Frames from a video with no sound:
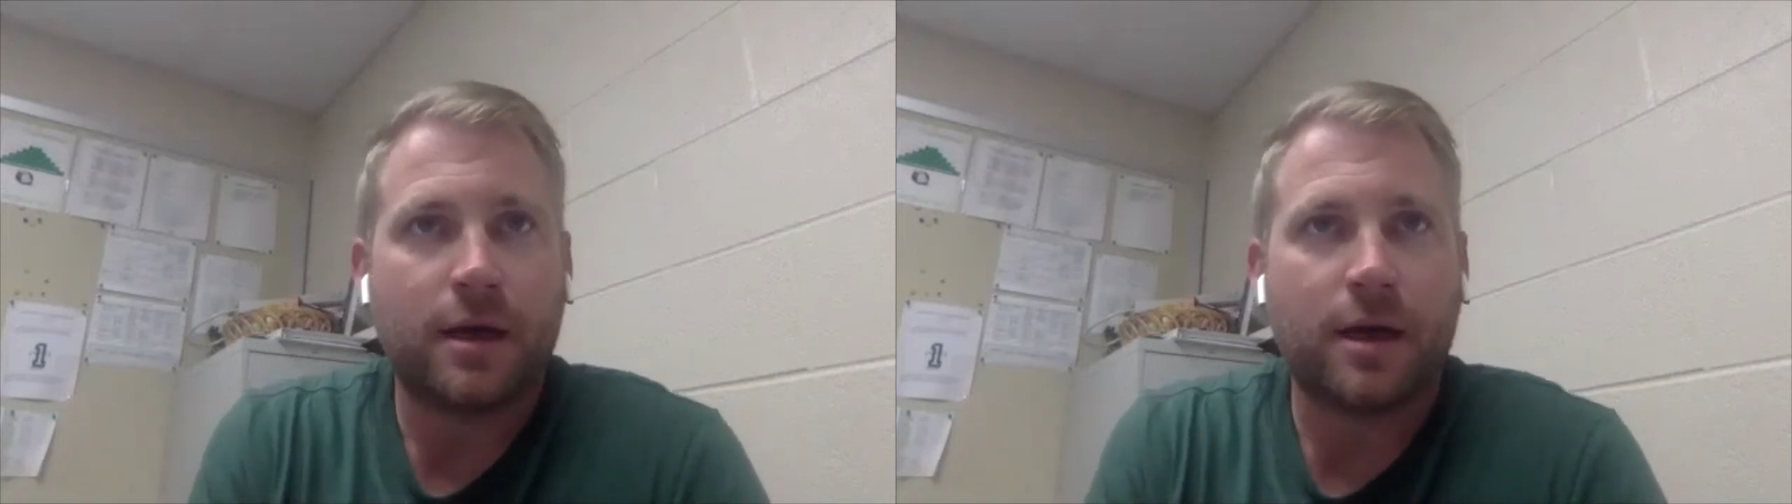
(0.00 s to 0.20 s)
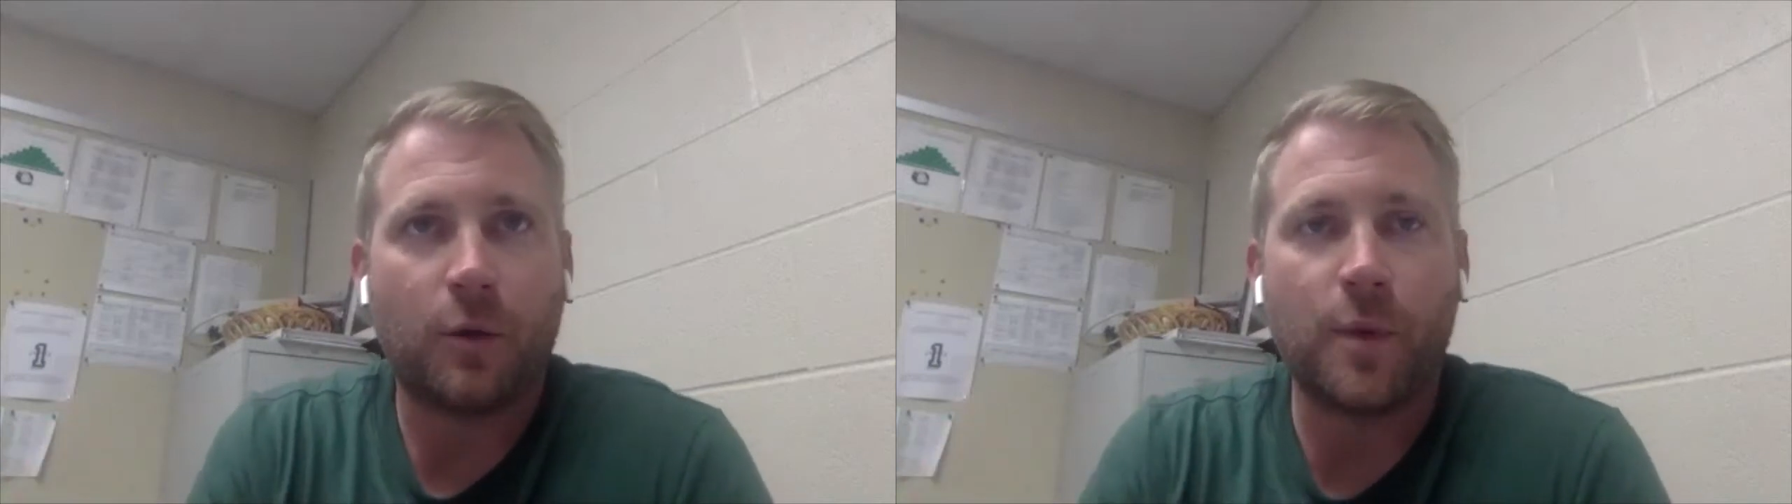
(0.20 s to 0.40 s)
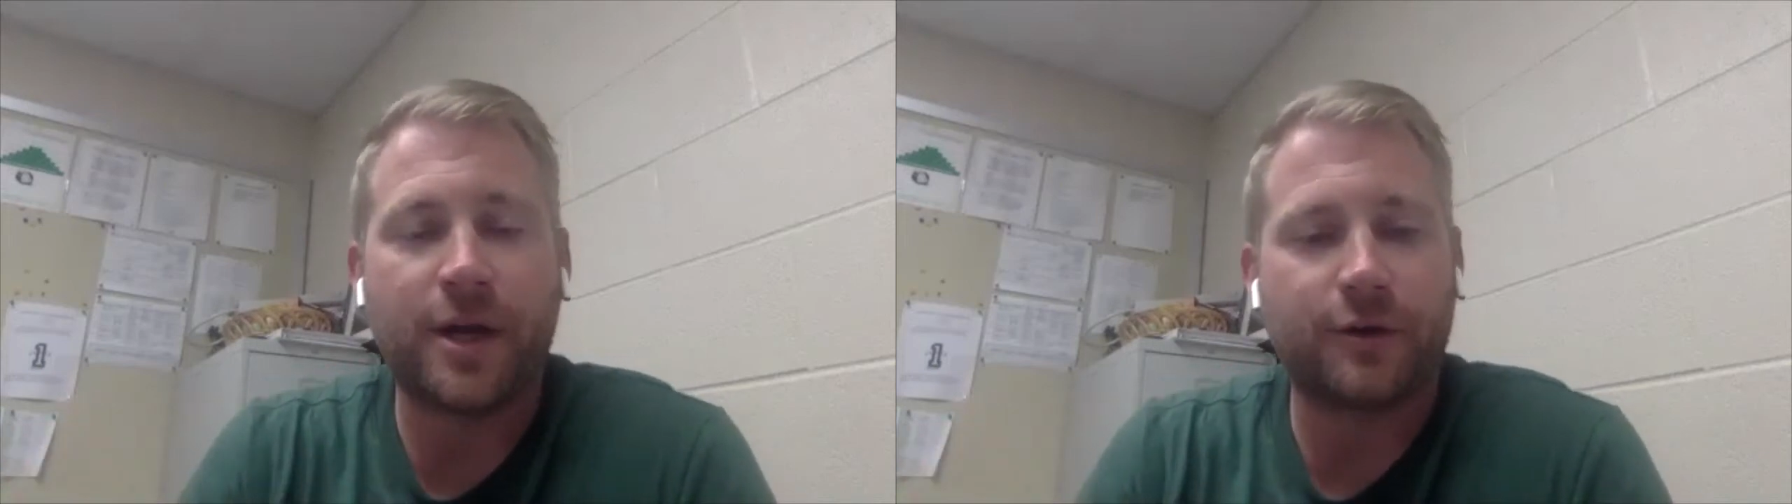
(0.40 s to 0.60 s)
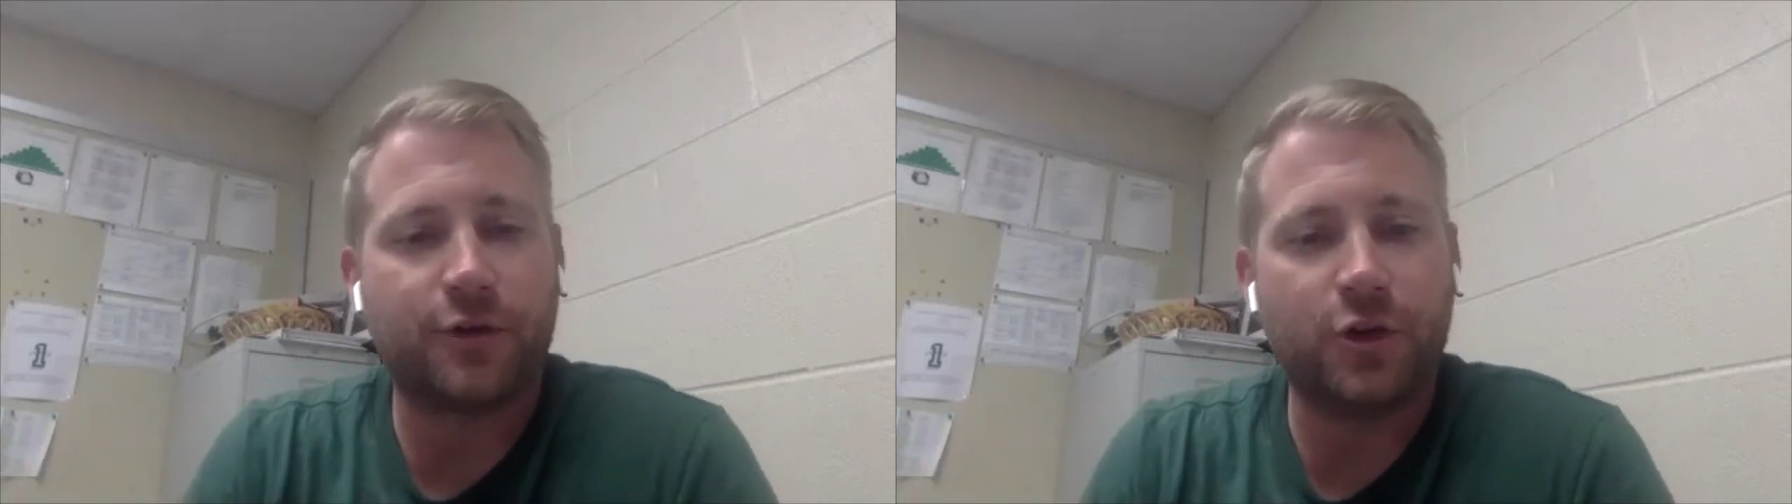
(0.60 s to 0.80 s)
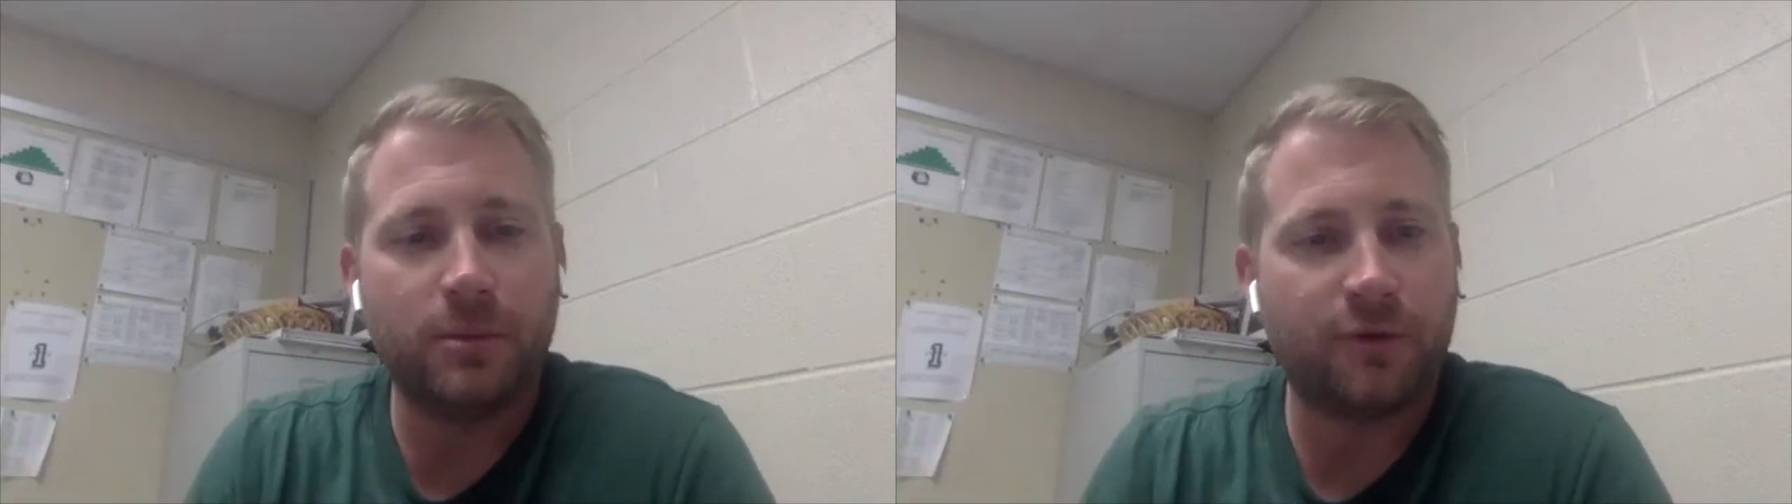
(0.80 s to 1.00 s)
a week or
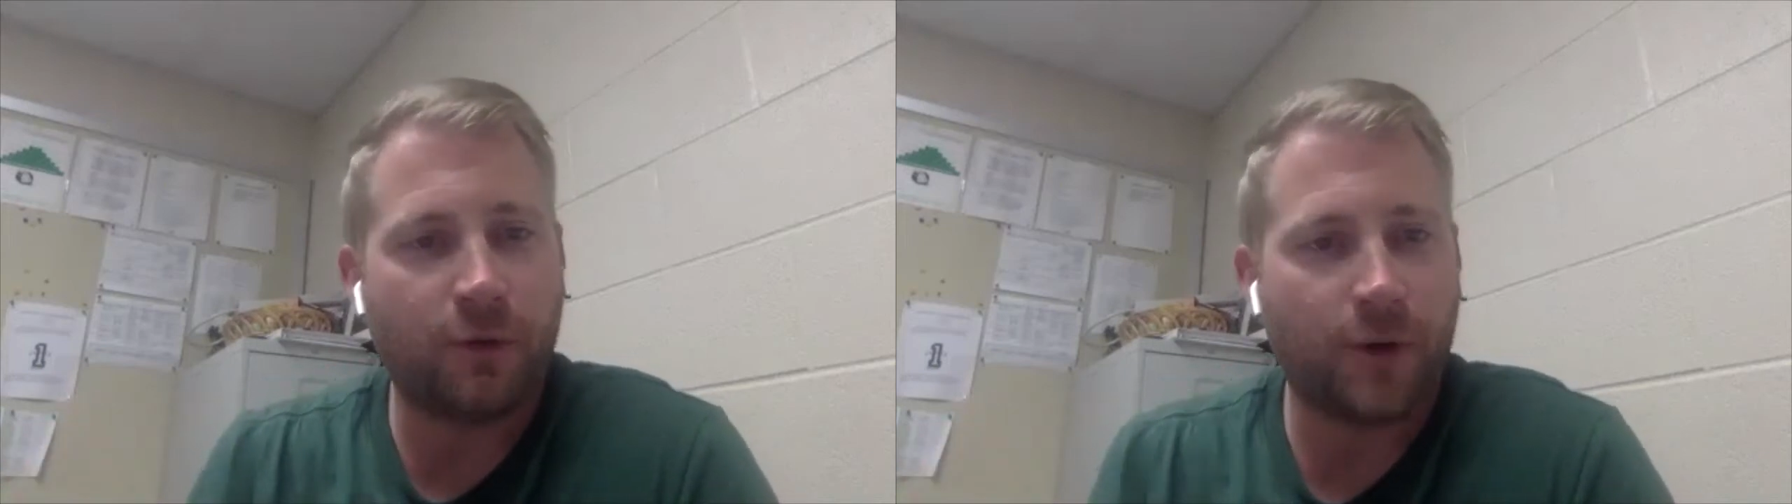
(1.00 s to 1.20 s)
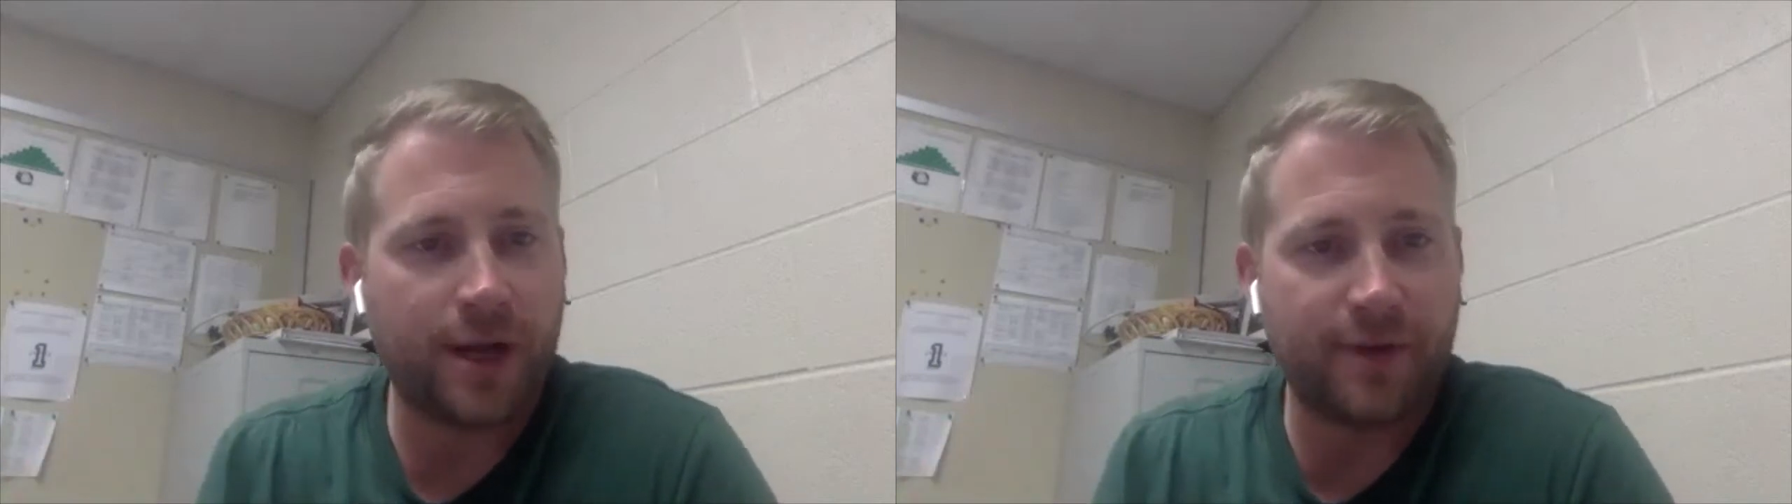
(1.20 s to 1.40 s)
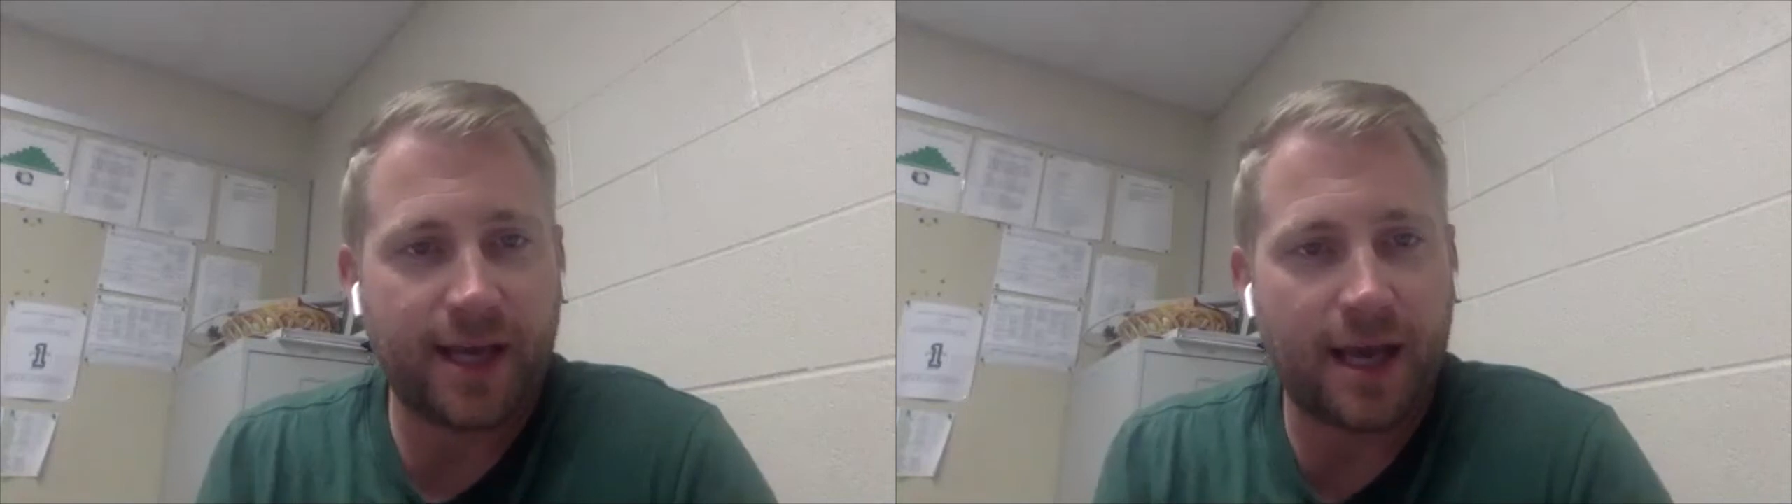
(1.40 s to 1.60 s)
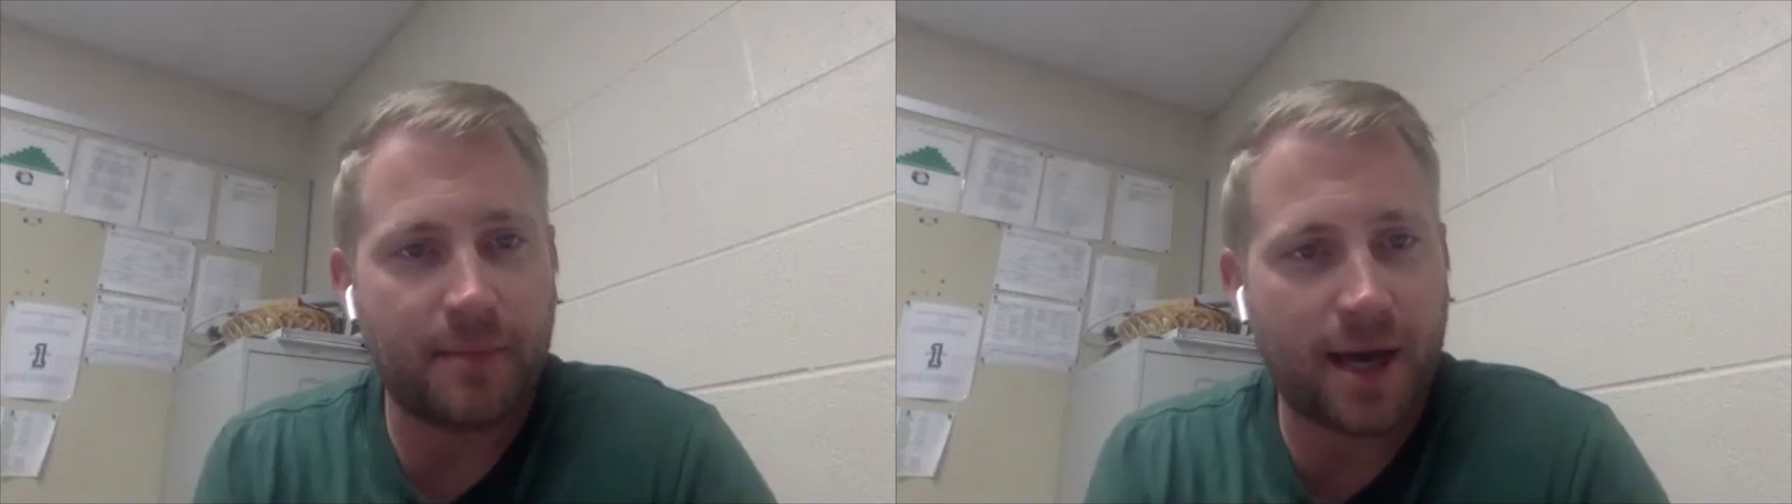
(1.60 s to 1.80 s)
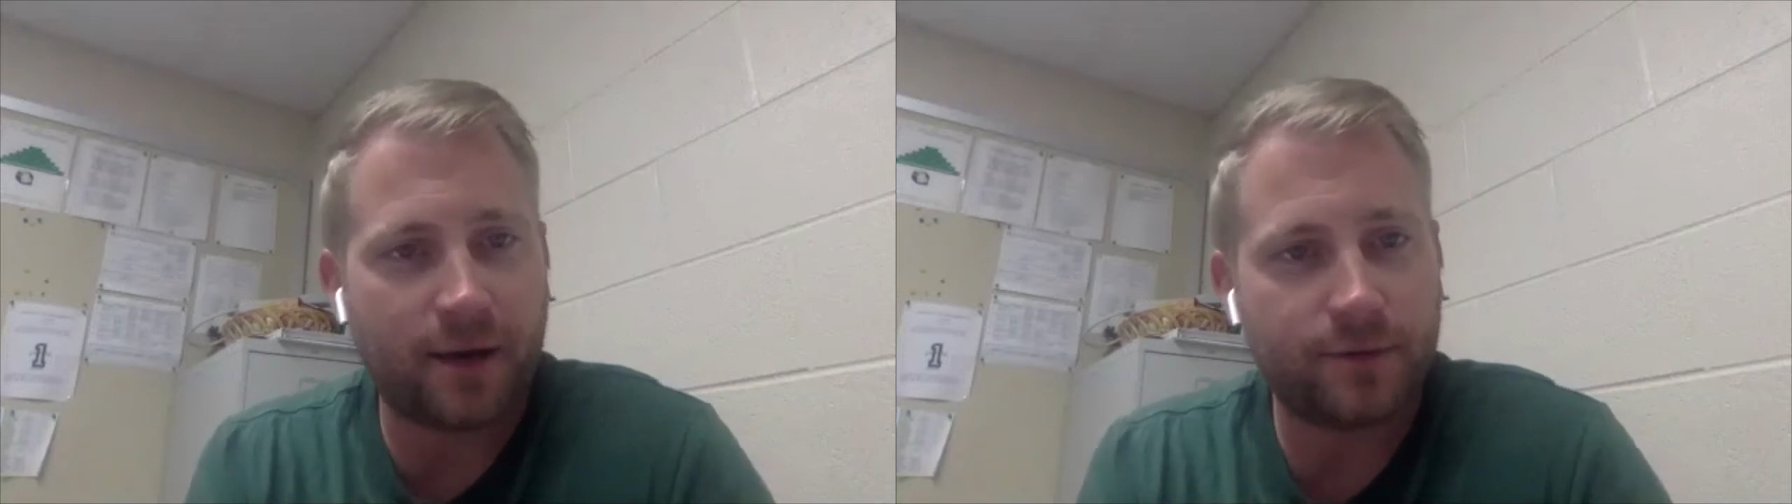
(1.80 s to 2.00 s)
two before it even came
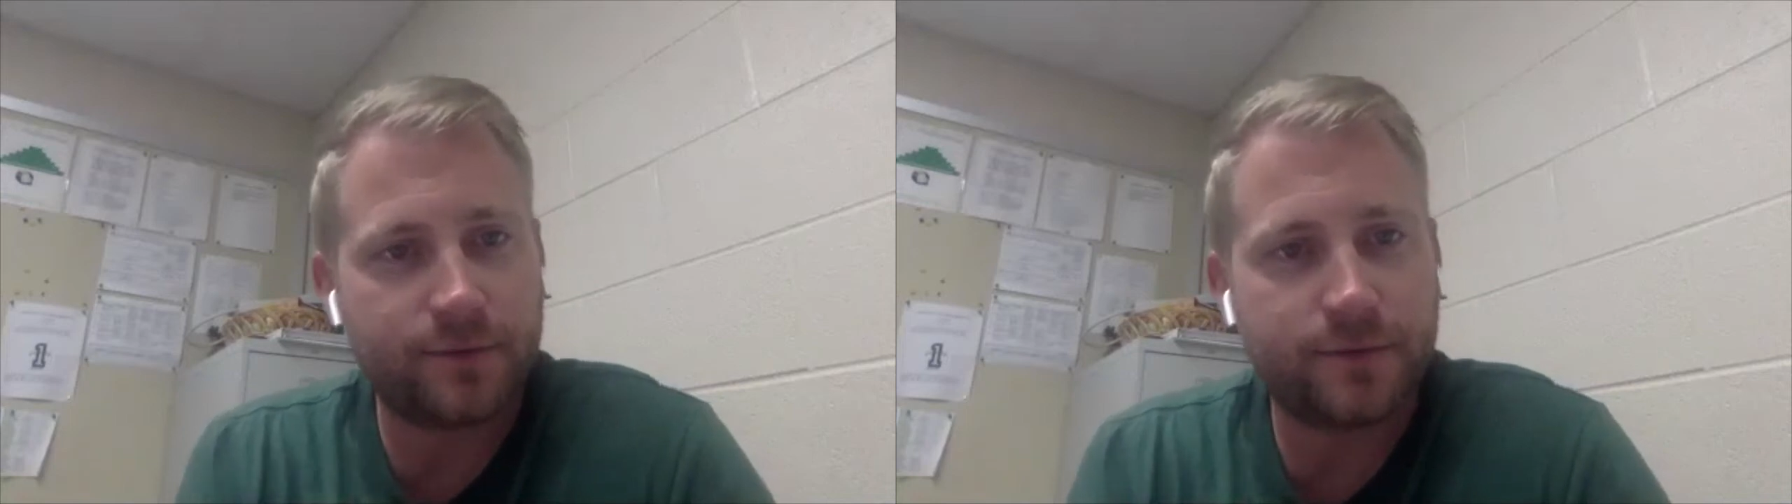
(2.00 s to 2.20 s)
out